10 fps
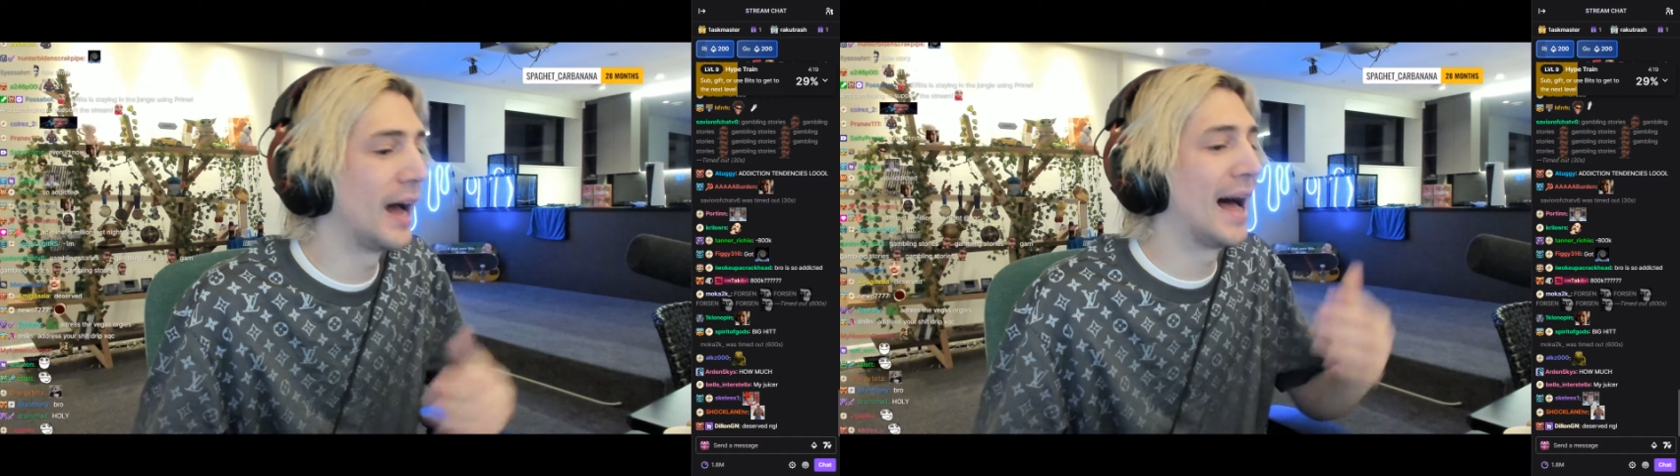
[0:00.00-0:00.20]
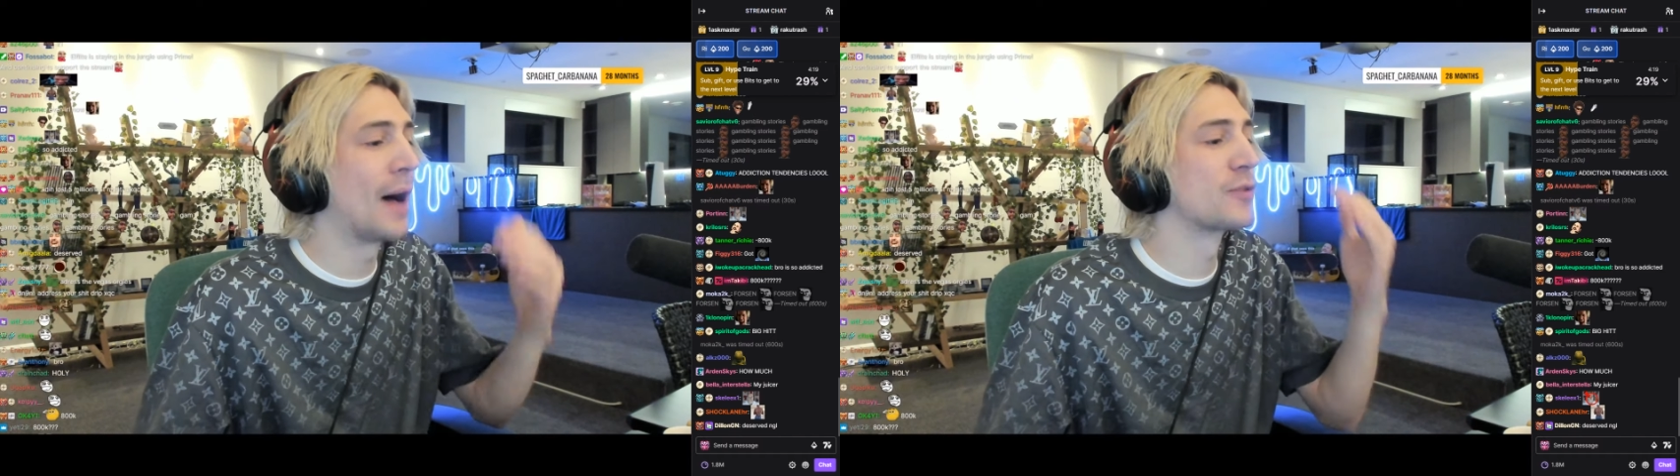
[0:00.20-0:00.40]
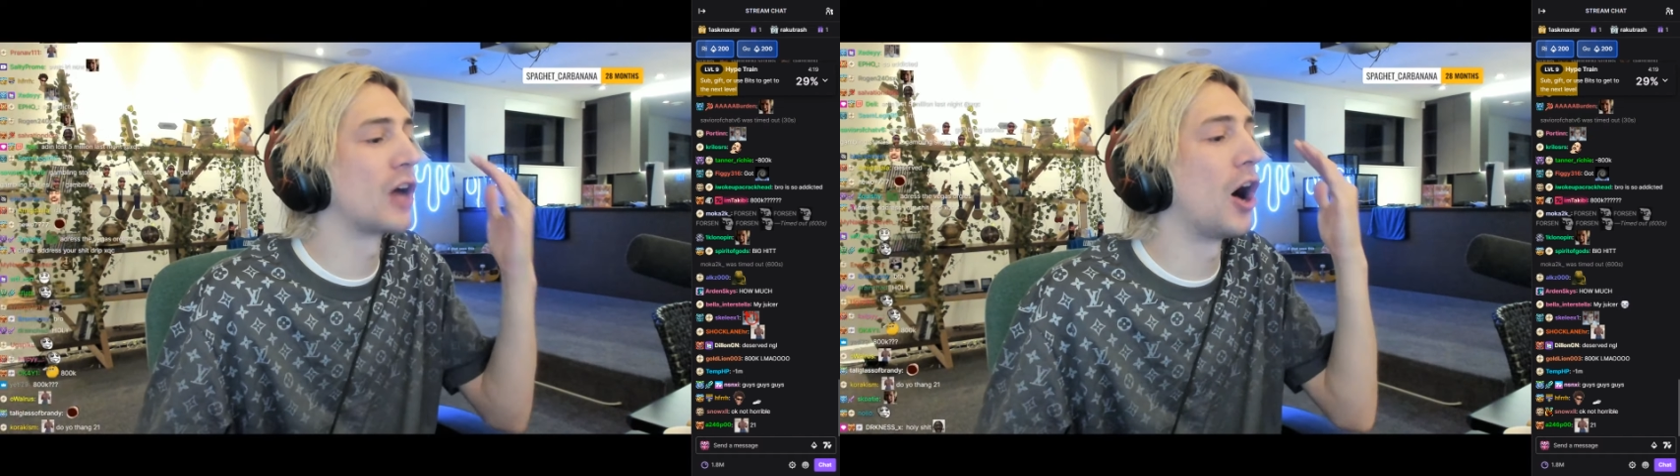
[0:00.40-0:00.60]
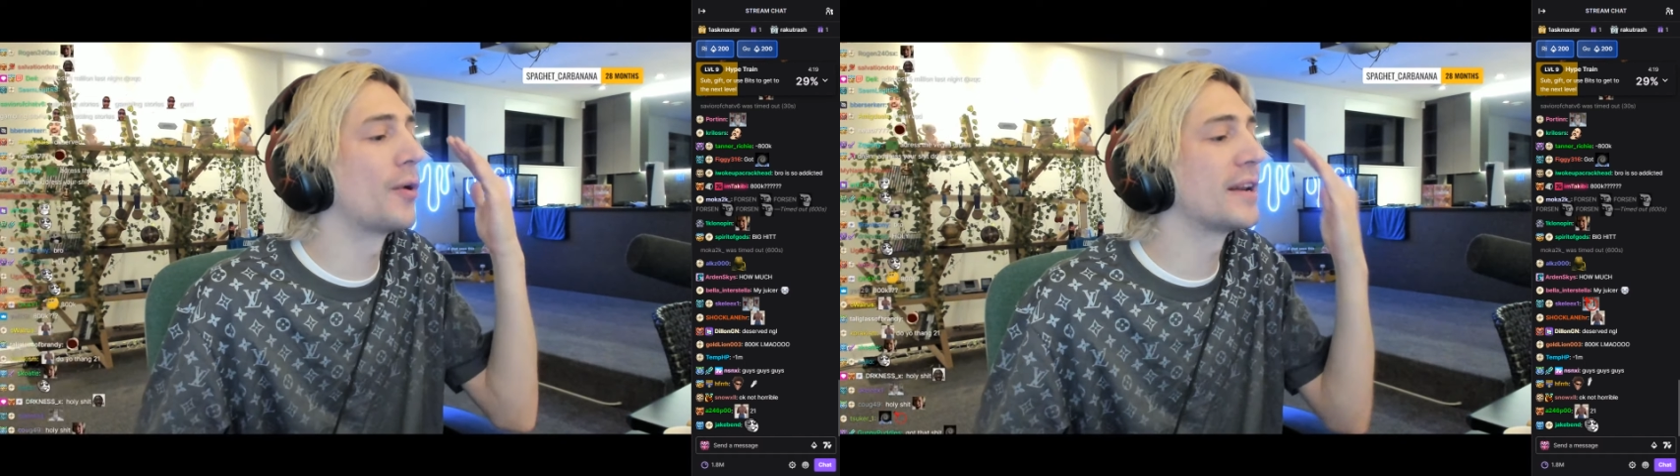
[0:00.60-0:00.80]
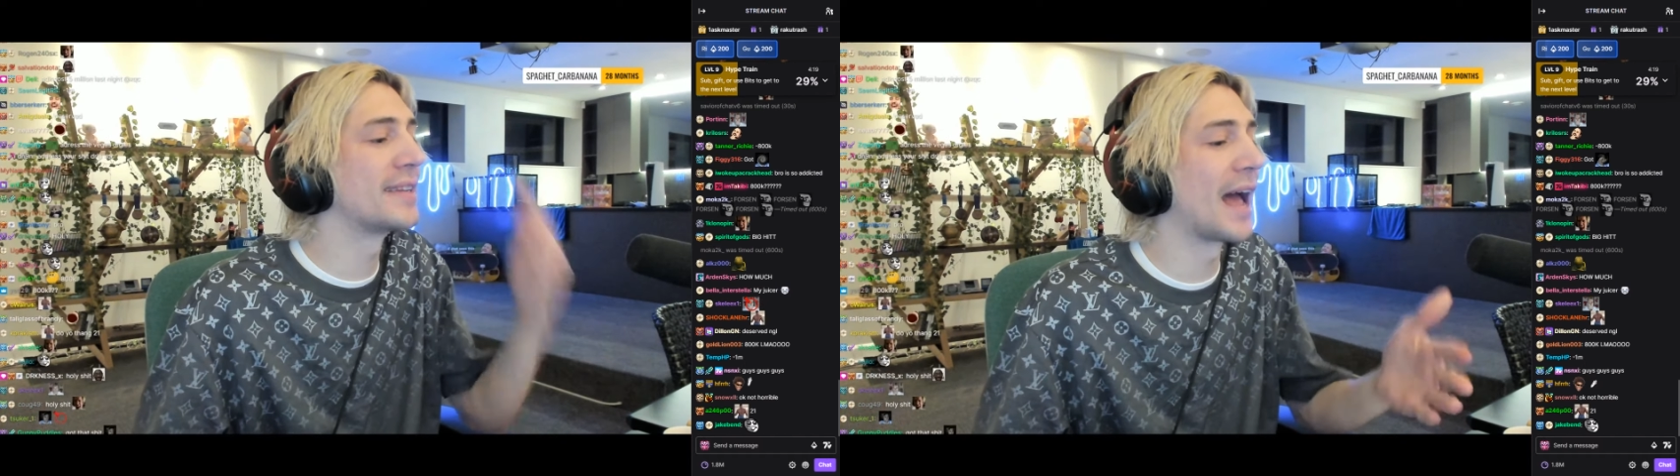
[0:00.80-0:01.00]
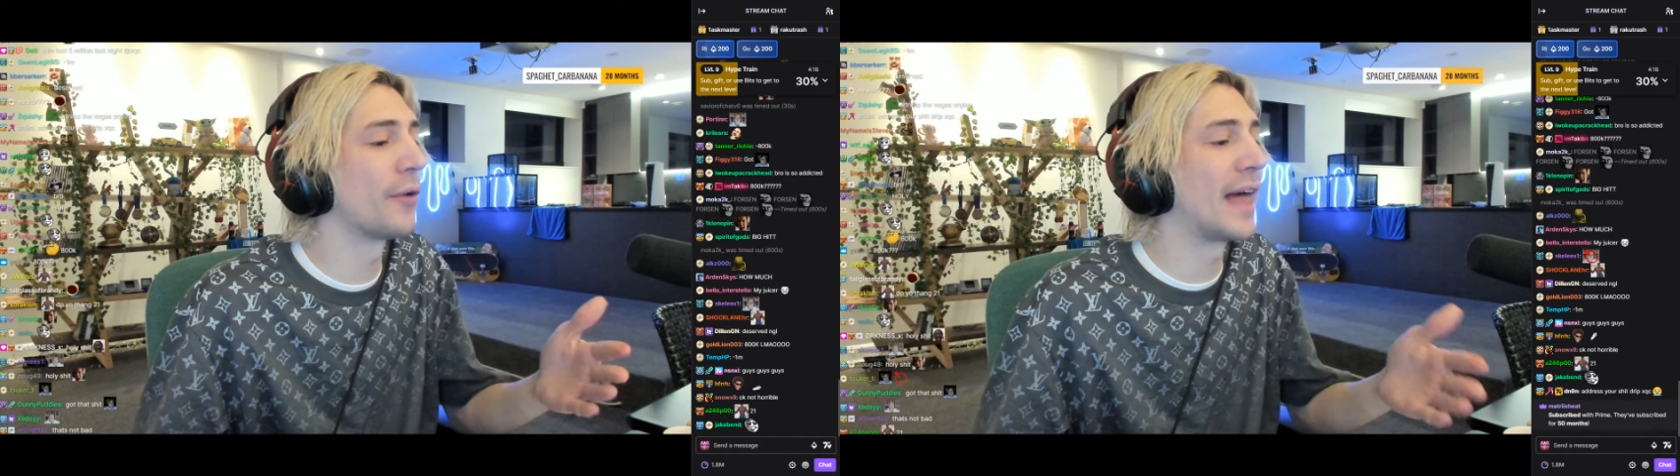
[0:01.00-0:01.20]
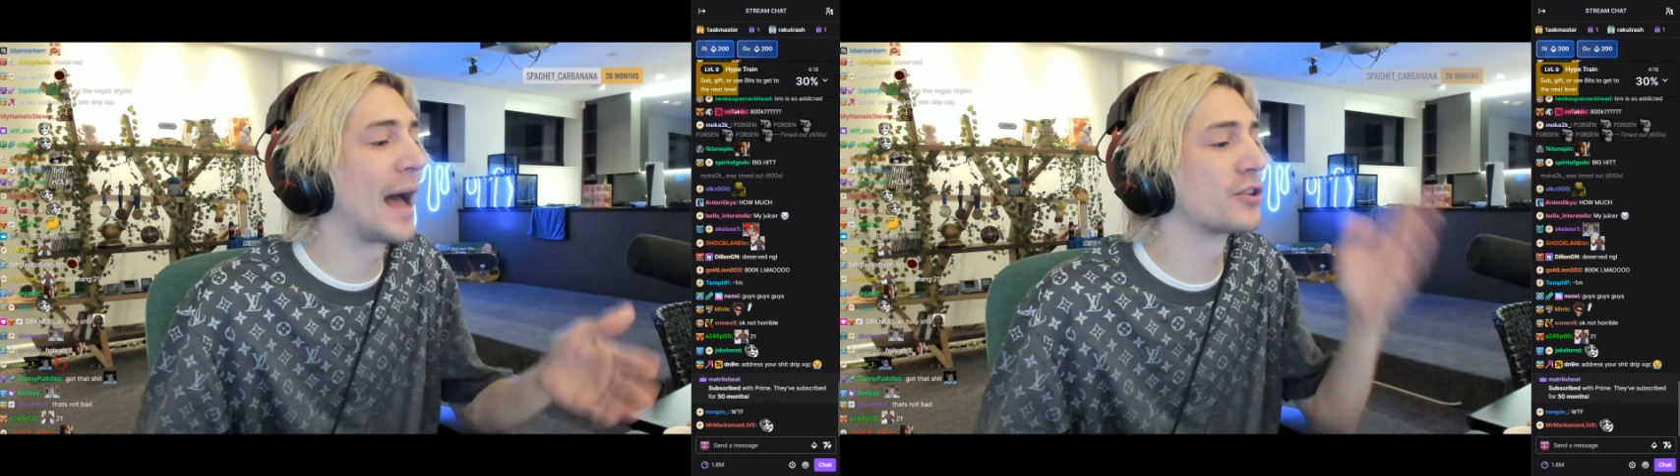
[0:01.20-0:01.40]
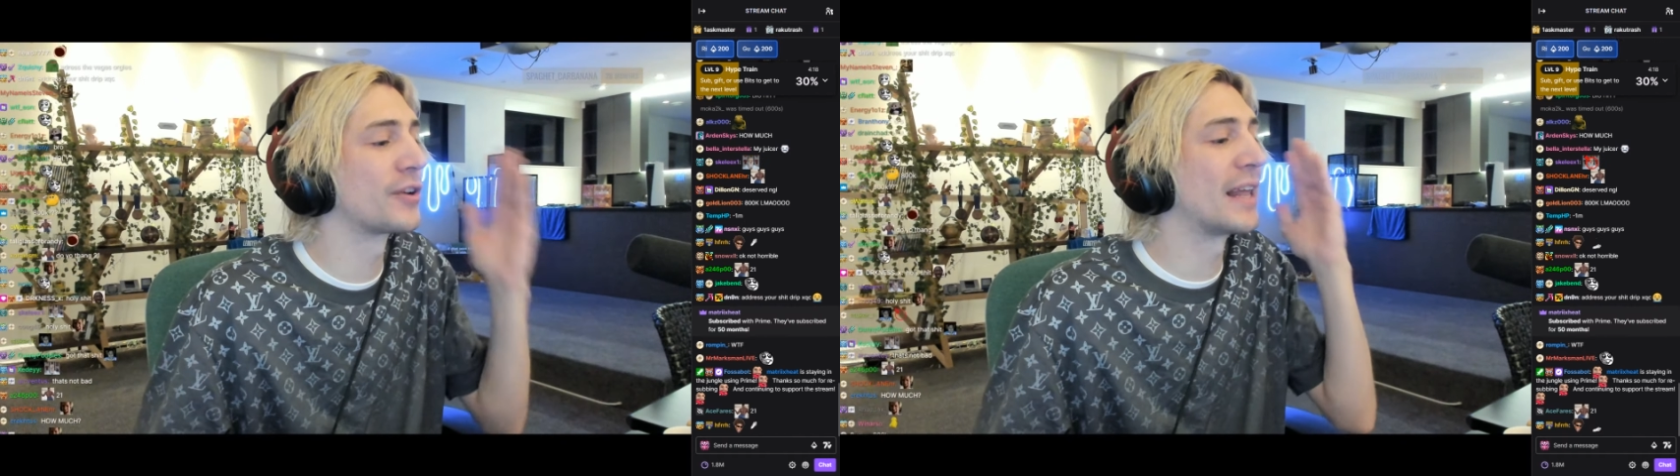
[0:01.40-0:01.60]
I was already down
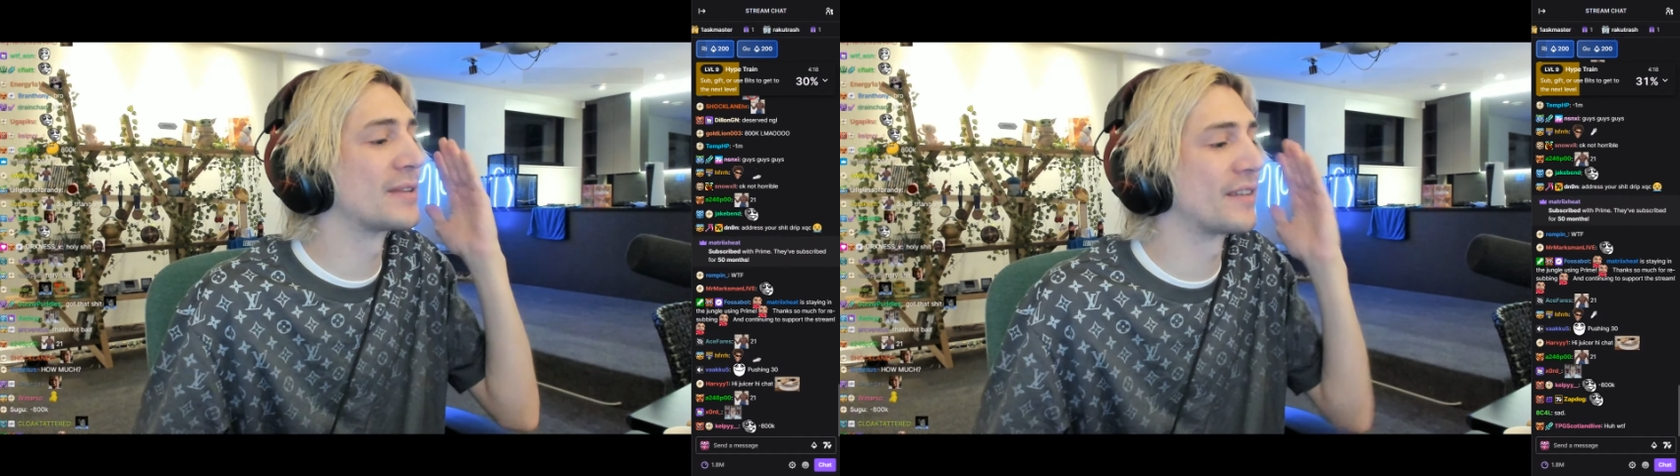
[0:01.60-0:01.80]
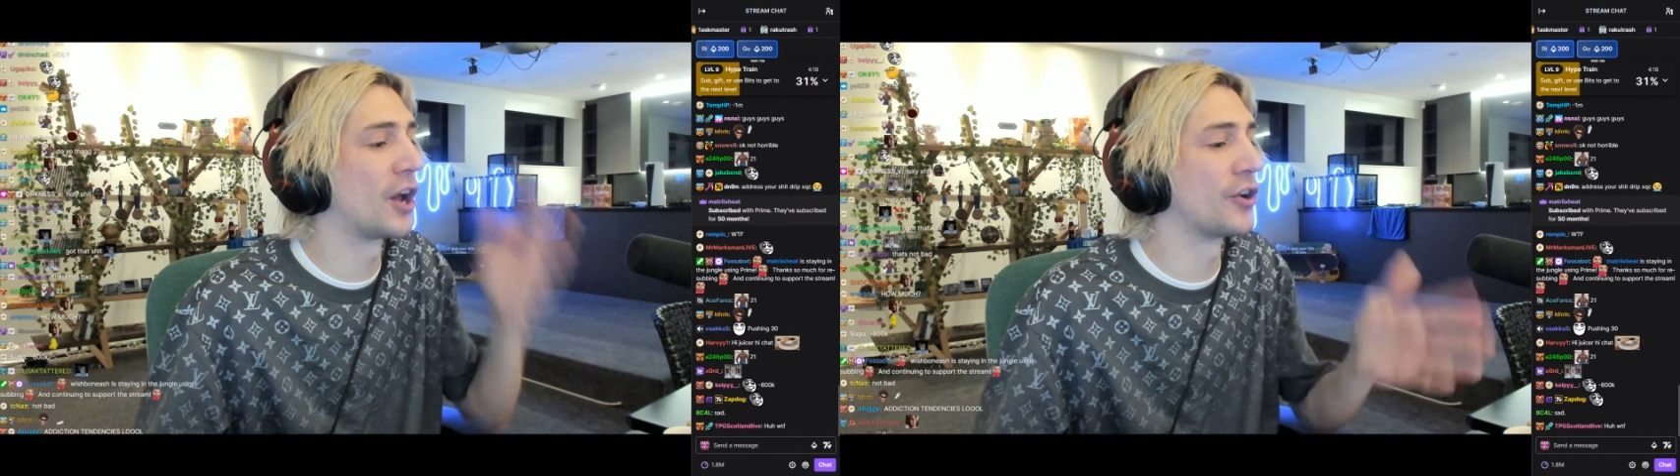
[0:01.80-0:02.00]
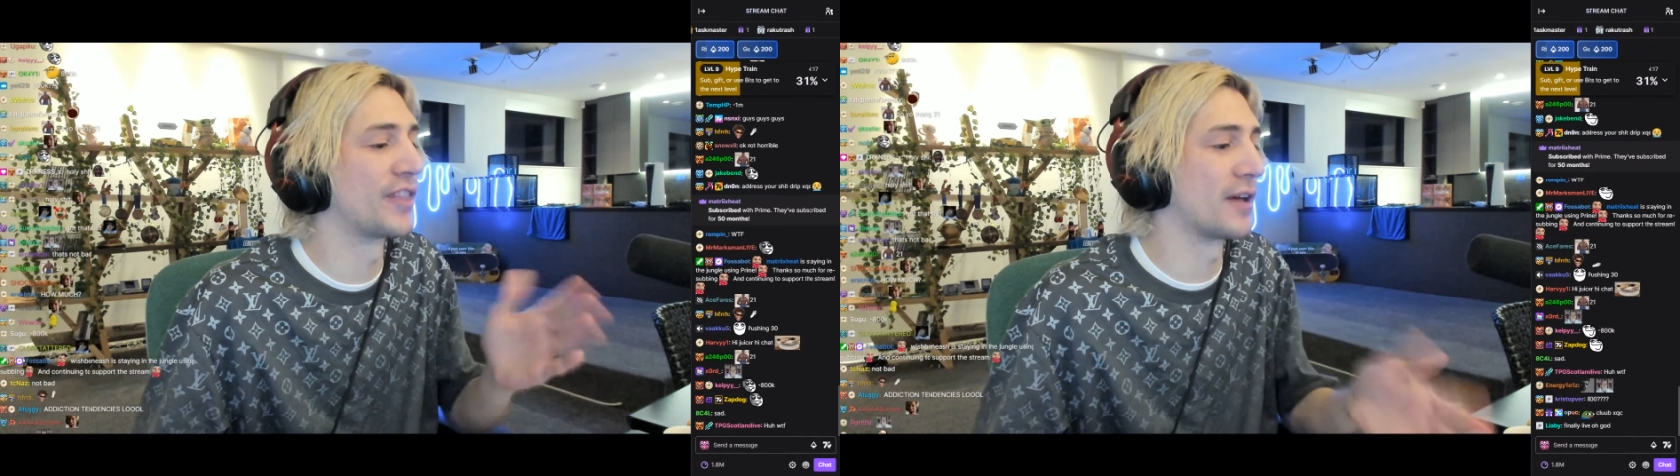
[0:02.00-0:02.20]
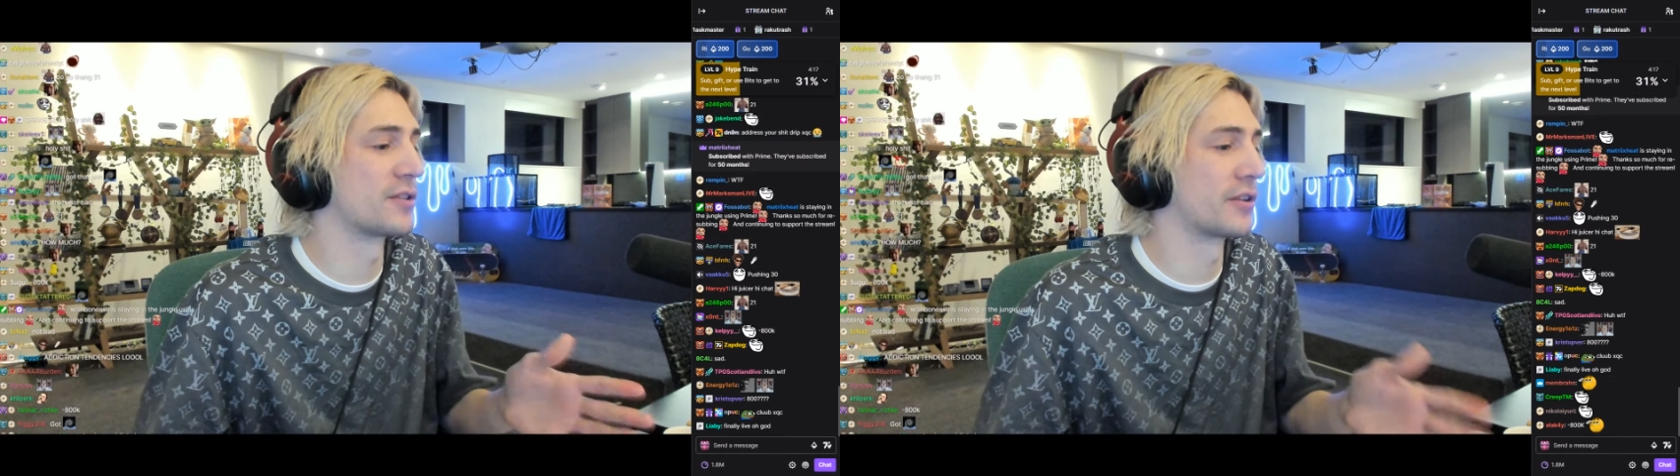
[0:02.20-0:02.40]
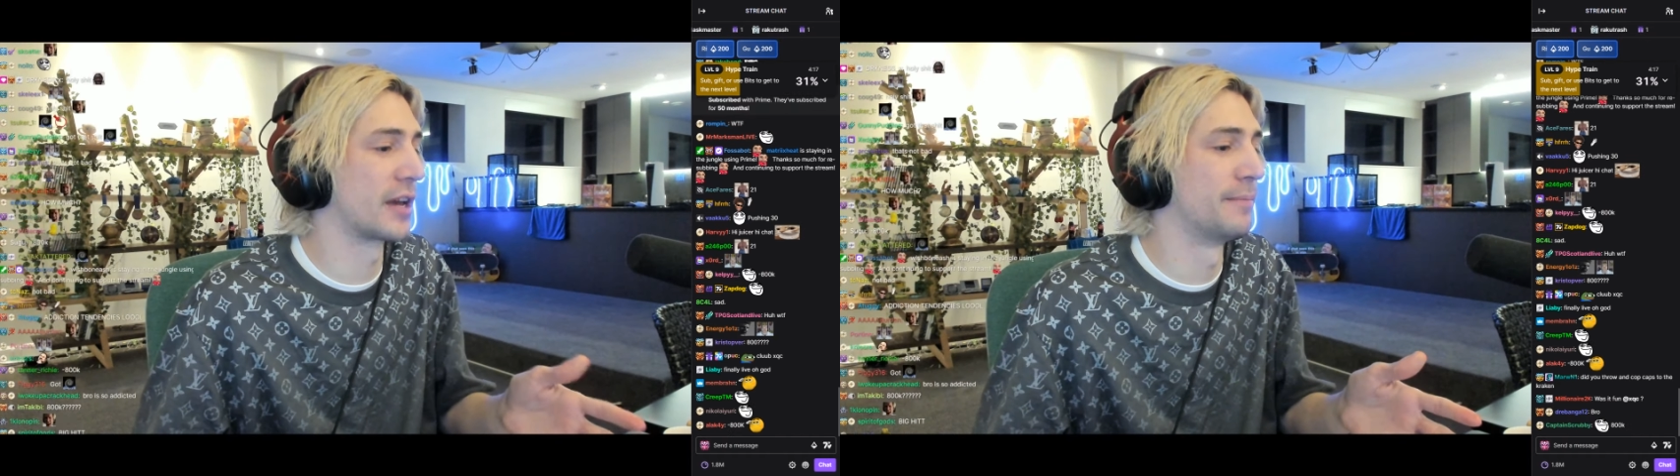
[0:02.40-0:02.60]
$700,000, okay?